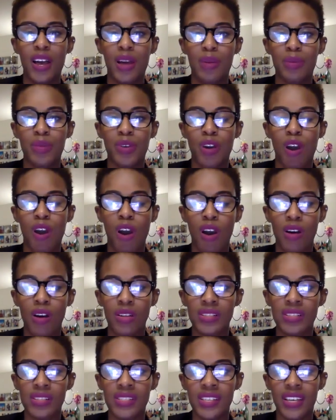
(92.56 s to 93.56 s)

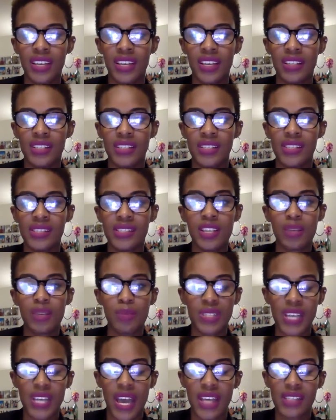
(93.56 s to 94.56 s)
called
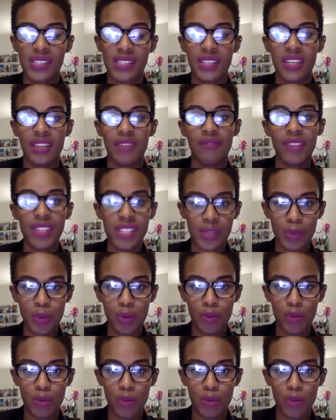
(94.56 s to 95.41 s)
Destigmatizing Invisible